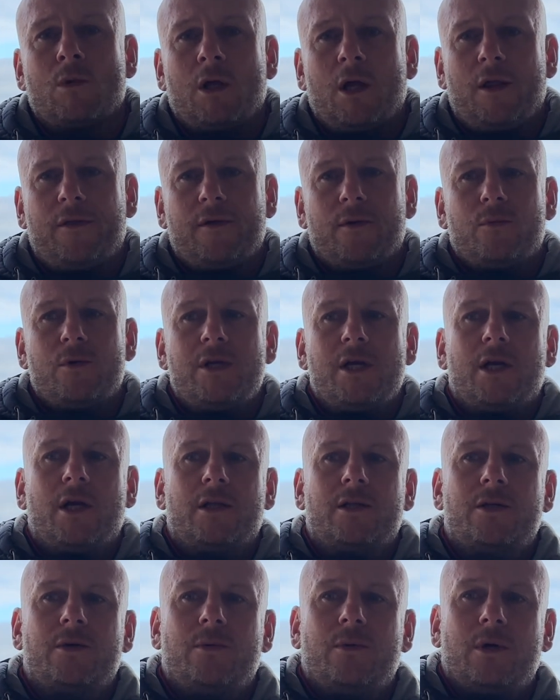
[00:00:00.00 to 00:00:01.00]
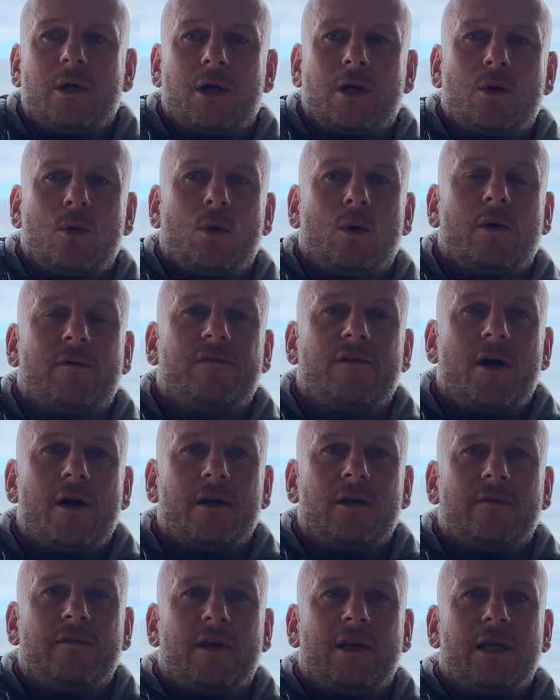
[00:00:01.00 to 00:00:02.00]
I think when you get to a
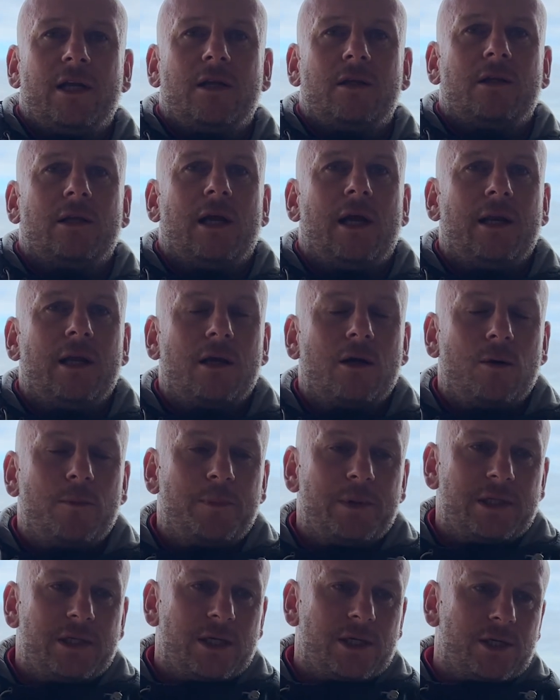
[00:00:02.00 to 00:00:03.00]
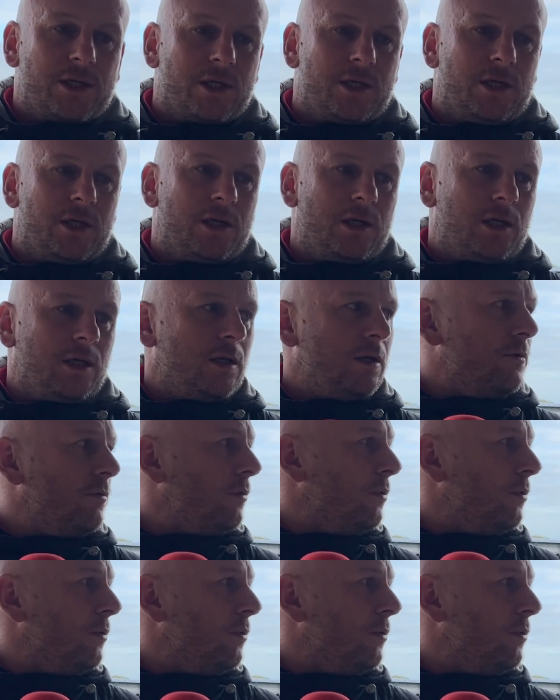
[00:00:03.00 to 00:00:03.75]
quarter-final of any competition, you're